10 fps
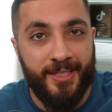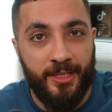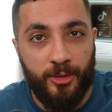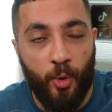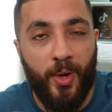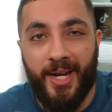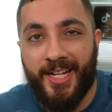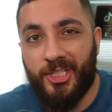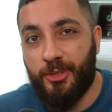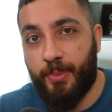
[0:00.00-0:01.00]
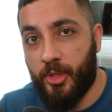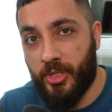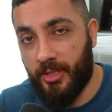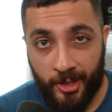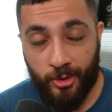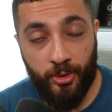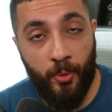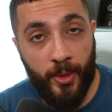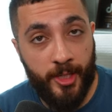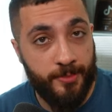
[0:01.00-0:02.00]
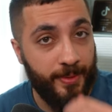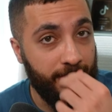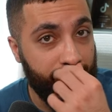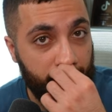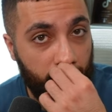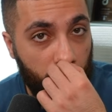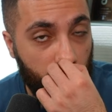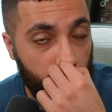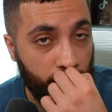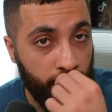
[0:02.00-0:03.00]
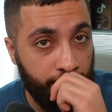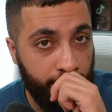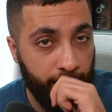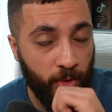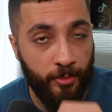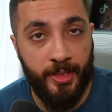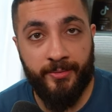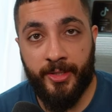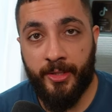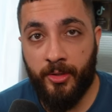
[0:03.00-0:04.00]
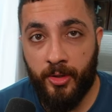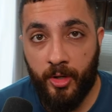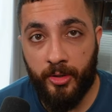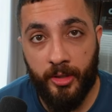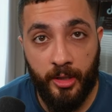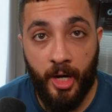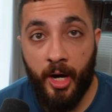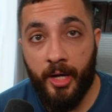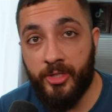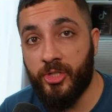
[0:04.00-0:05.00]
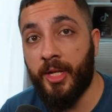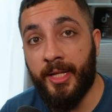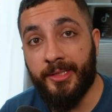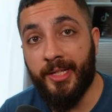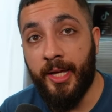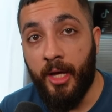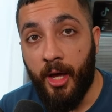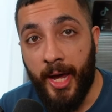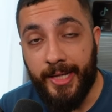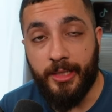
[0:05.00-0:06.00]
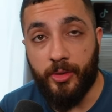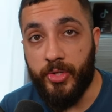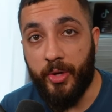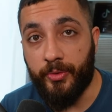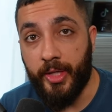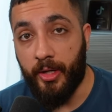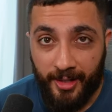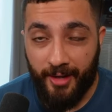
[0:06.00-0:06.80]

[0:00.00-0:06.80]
no one likes this person. So no one is believing her, or the only people who are believing her are the Kai Cenat haters out there.